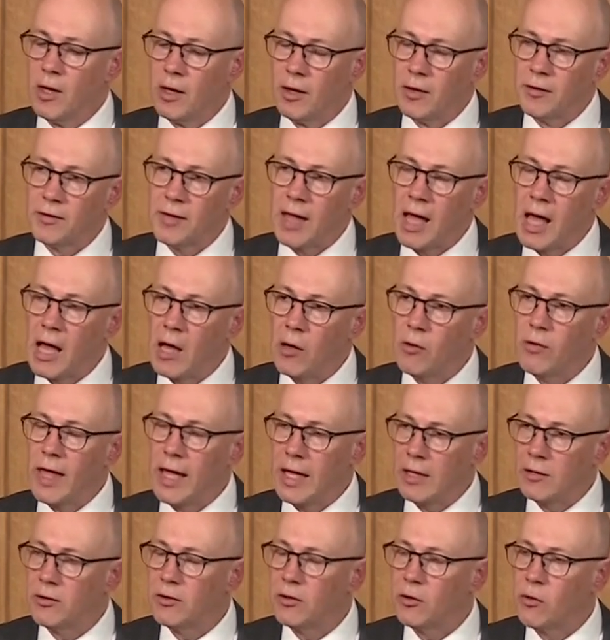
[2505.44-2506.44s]
as to how
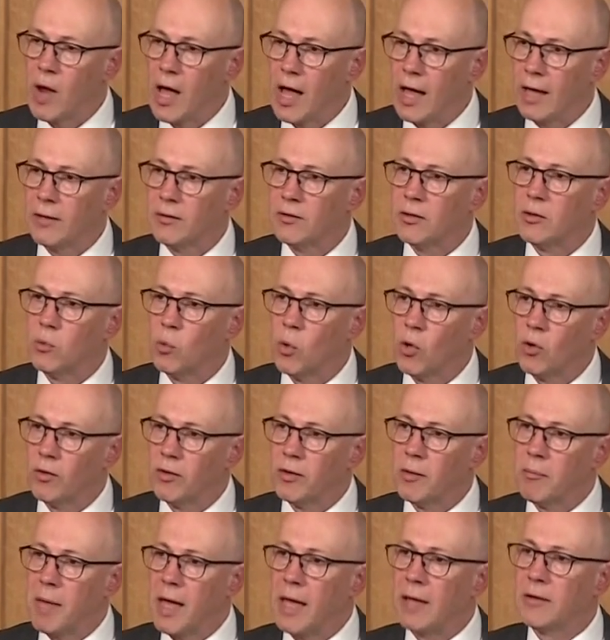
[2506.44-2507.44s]
they interact and what
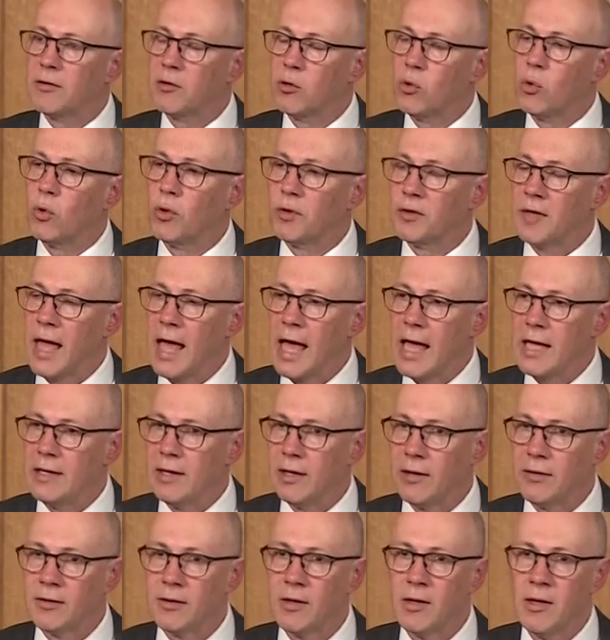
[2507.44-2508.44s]
the best course ahead
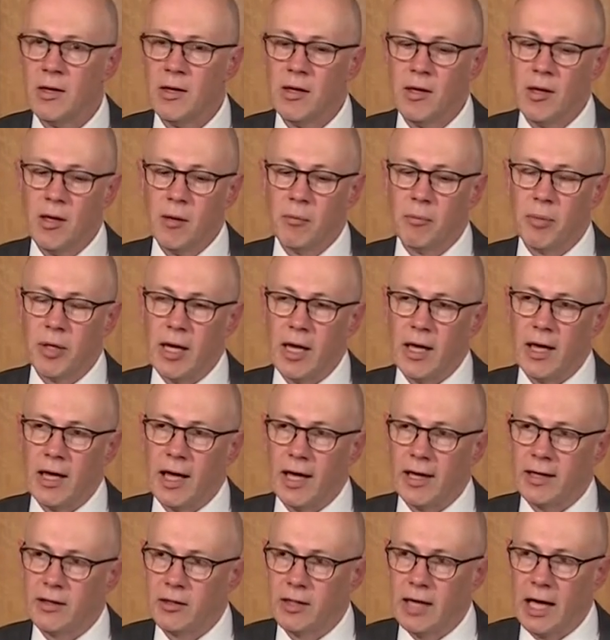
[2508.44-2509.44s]
is. But
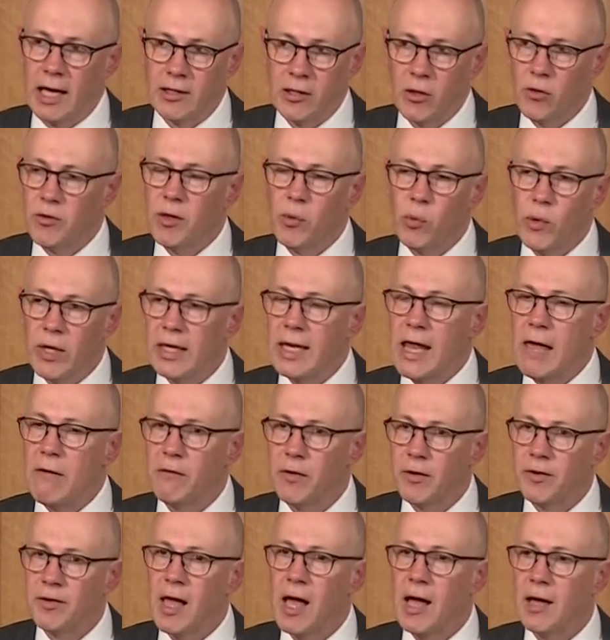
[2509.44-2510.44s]
I don't think we can
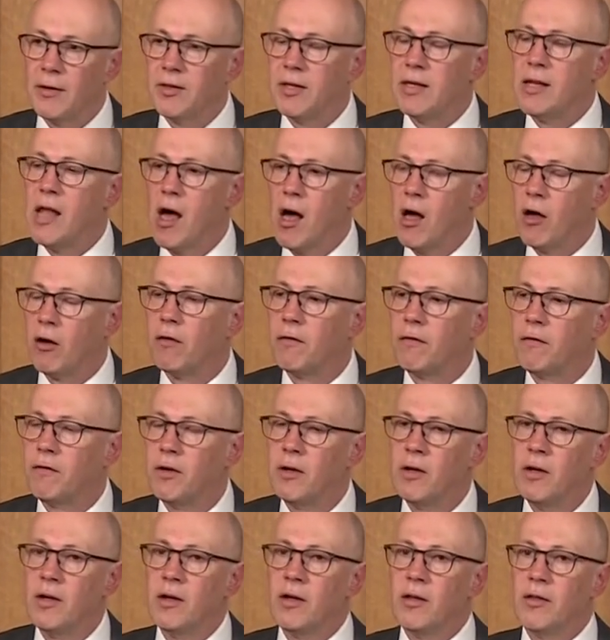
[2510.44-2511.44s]
emphasize enough
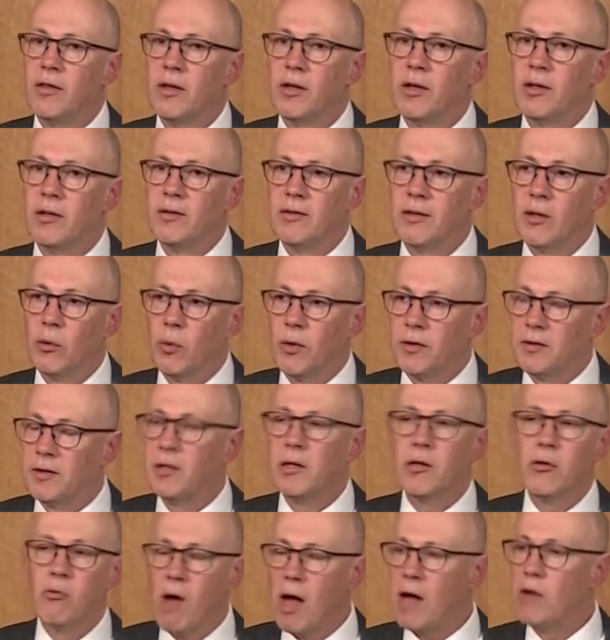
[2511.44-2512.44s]
that we're
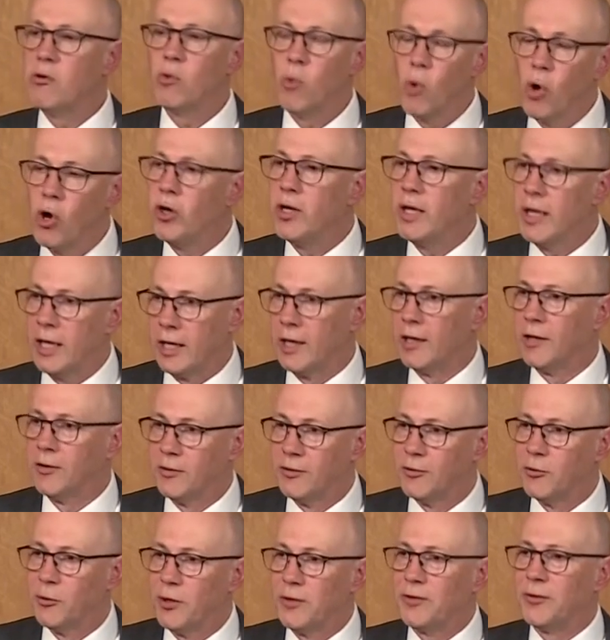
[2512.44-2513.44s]
still in round one here.
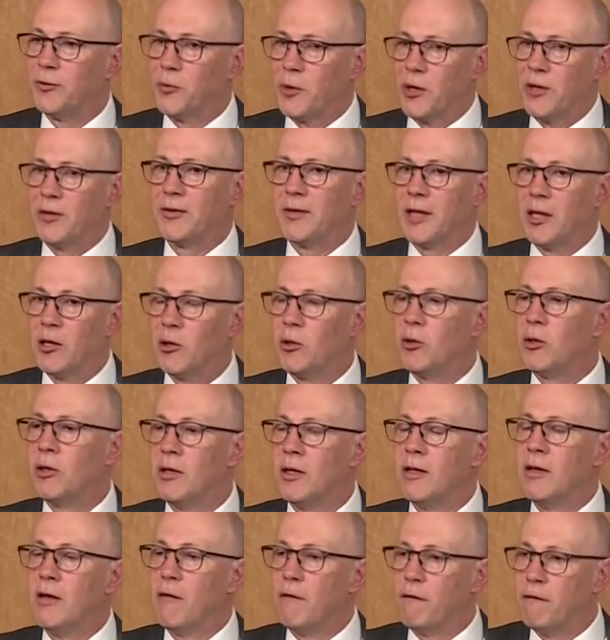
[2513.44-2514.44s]
We're still
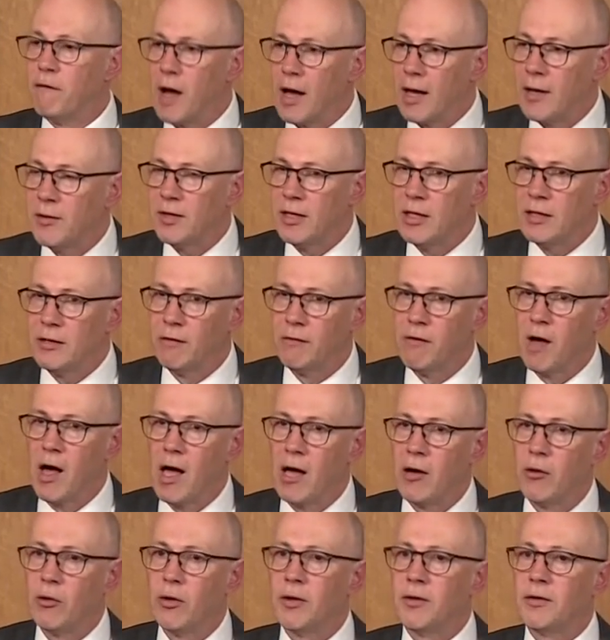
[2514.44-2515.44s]
fighting the
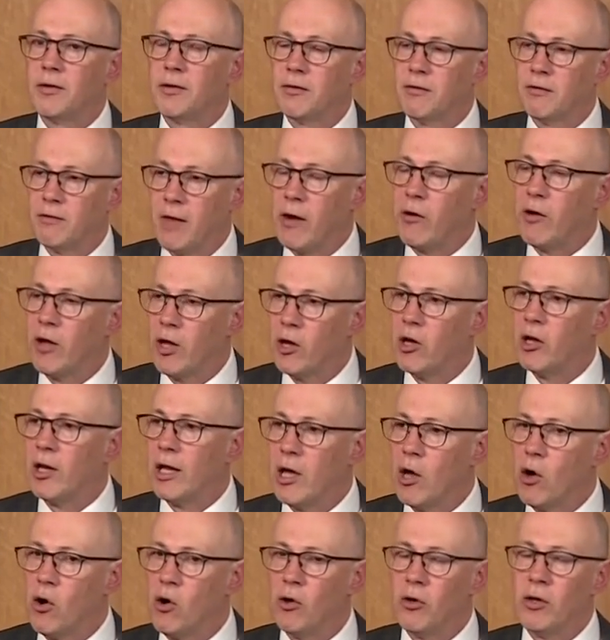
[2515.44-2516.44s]
virus very
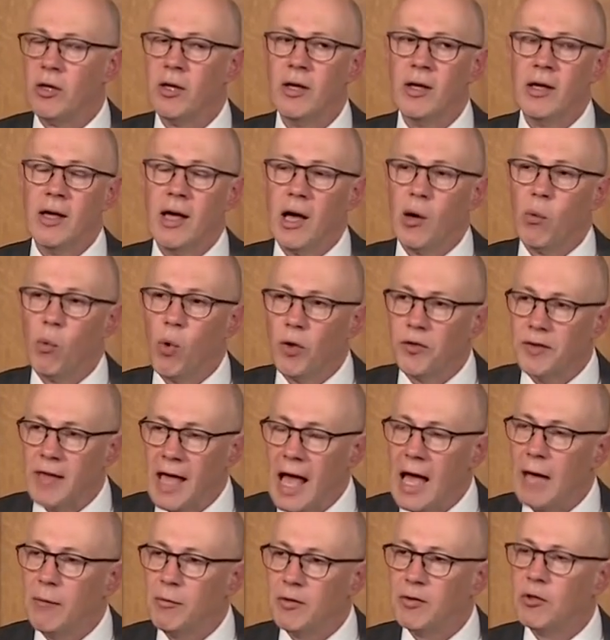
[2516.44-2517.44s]
early on. And what's
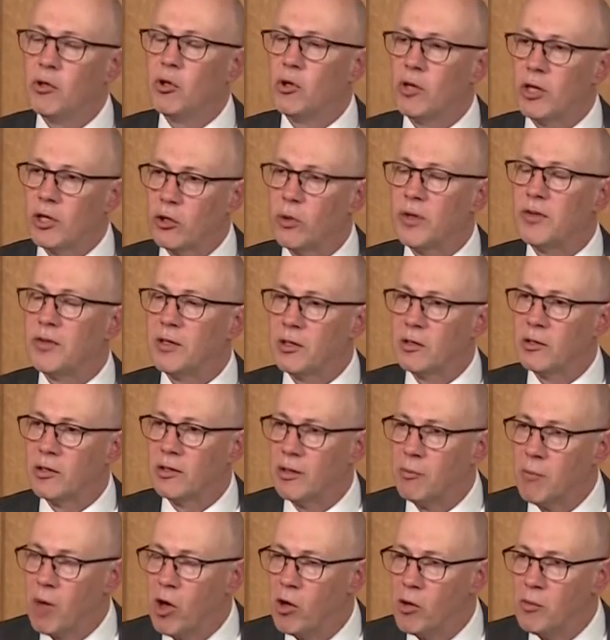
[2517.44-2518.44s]
absolutely critical at
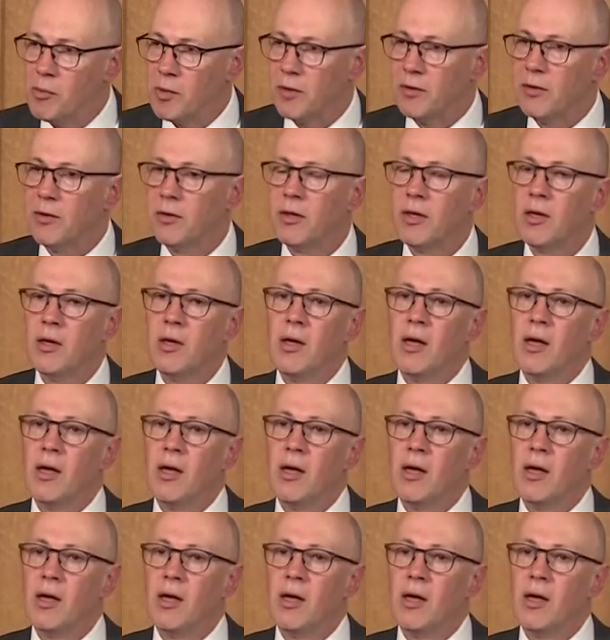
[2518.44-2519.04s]
the moment